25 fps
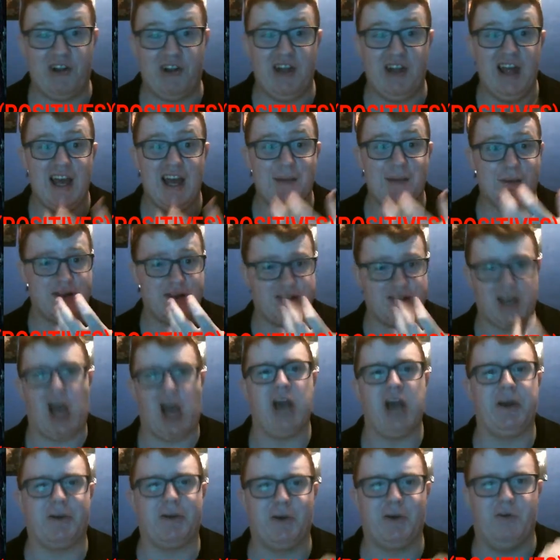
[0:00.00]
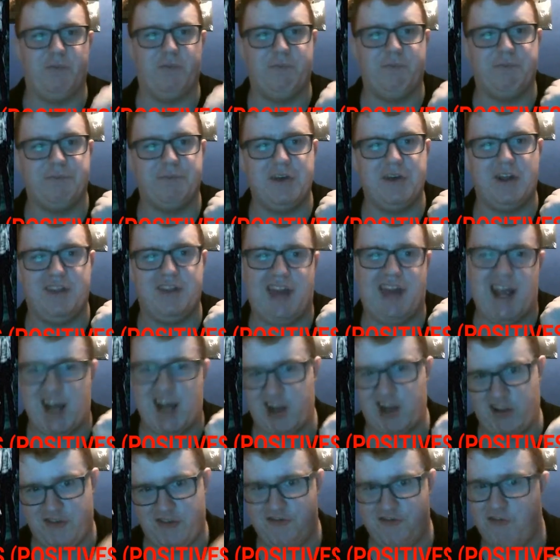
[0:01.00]
maniacal villain that is
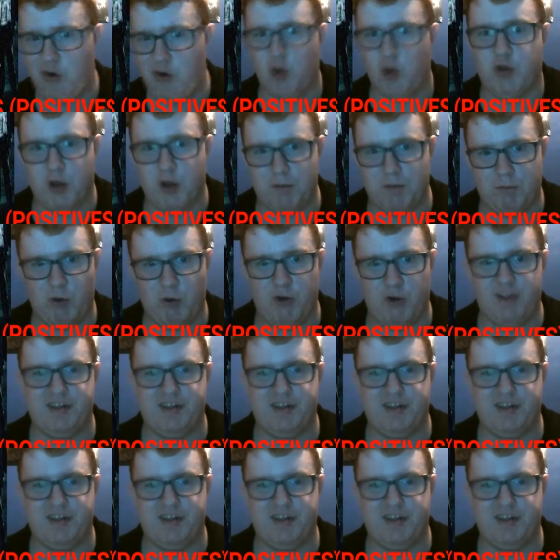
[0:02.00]
Voldemort.